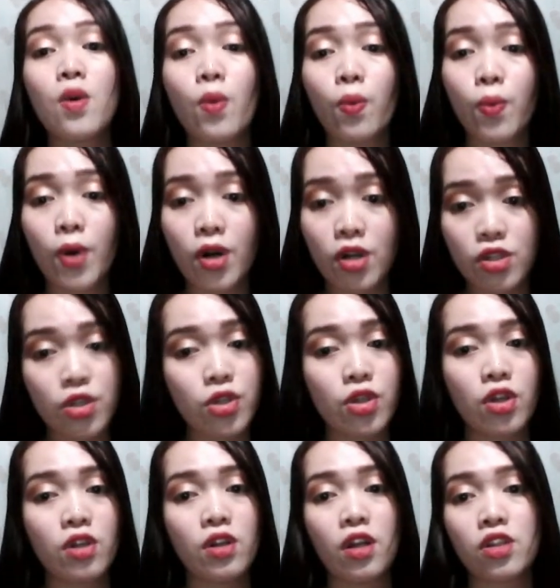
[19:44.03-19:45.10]
words,
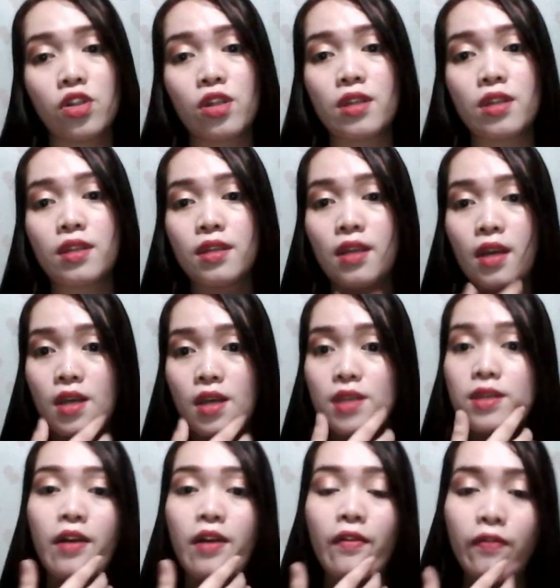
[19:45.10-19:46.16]
not just
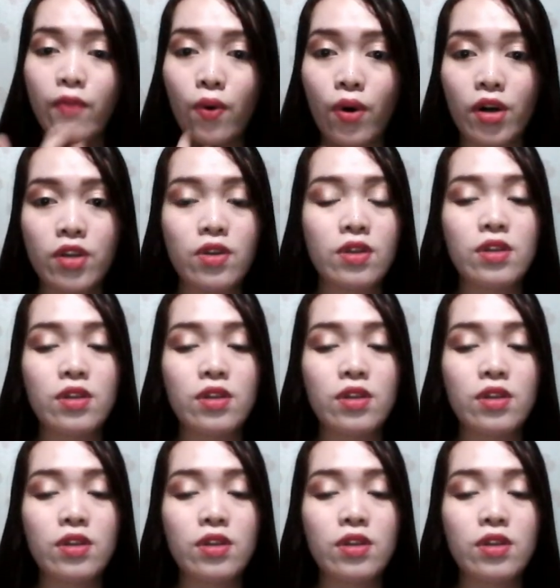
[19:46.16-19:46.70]
therefore.